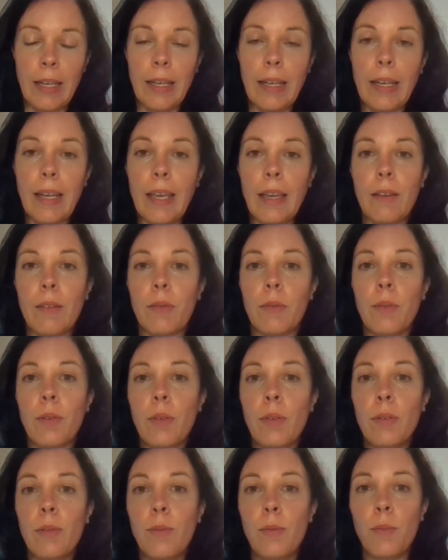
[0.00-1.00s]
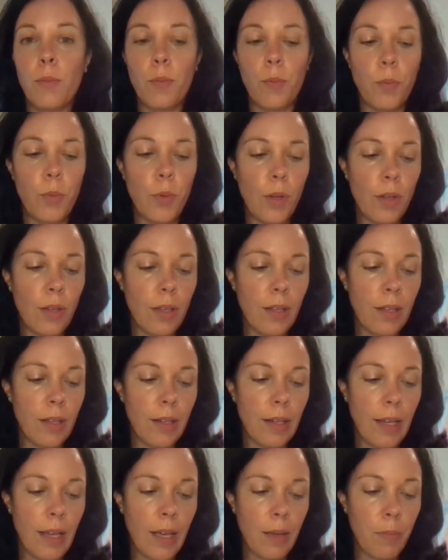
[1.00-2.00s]
Now, what
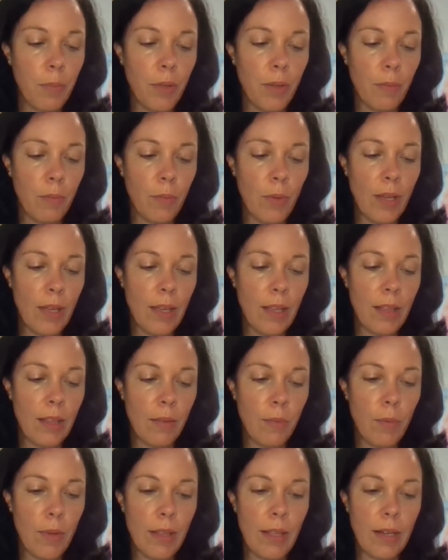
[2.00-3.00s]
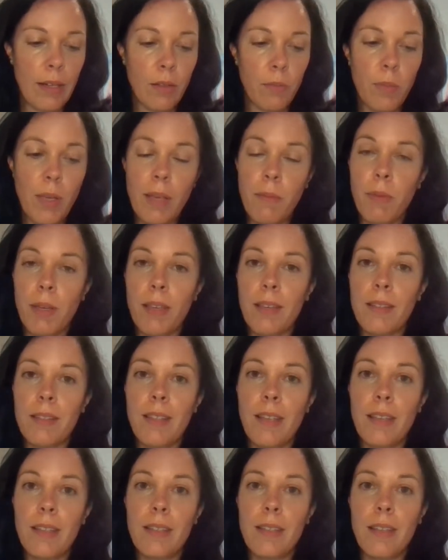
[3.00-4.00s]
can happen with NLP? Because
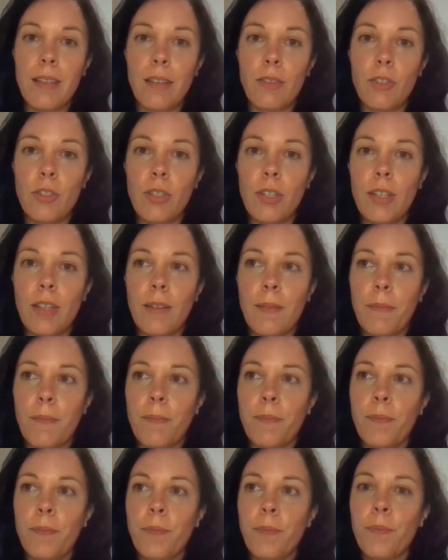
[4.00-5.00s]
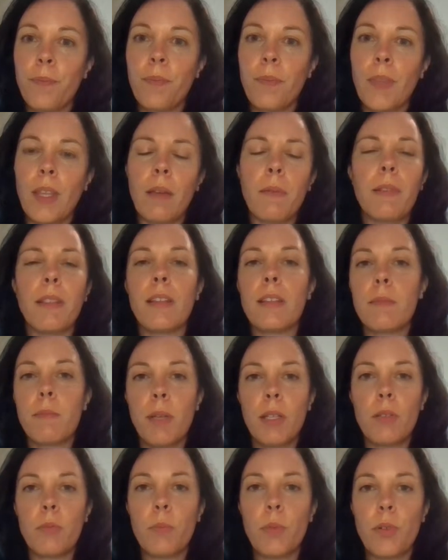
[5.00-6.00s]
there's such a I mean, there's
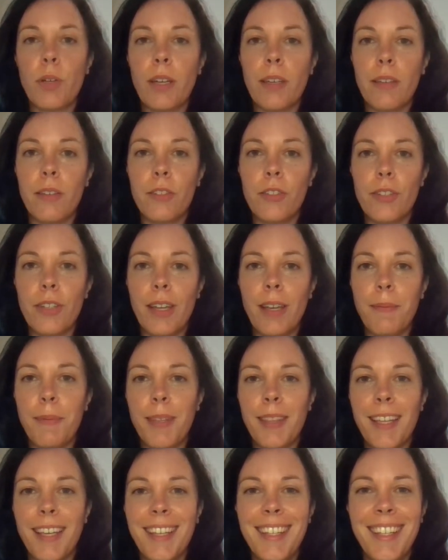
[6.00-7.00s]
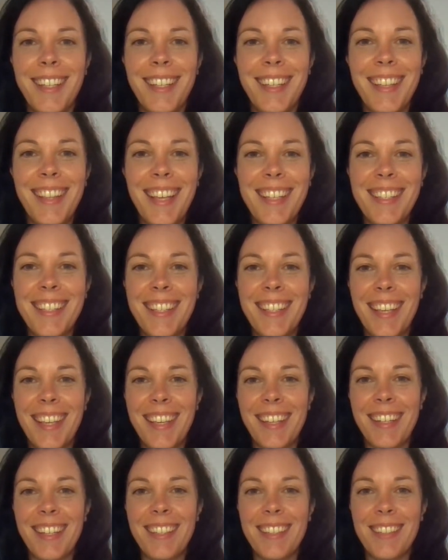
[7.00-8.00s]
much more I could share, but that's
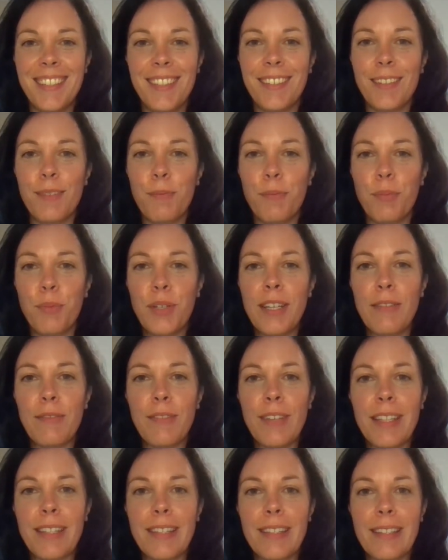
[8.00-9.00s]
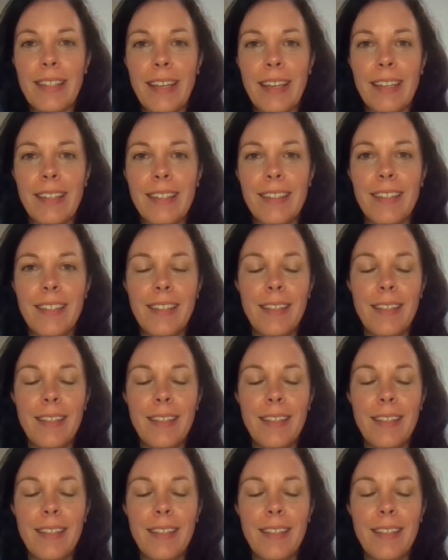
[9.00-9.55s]
like a little brief insight.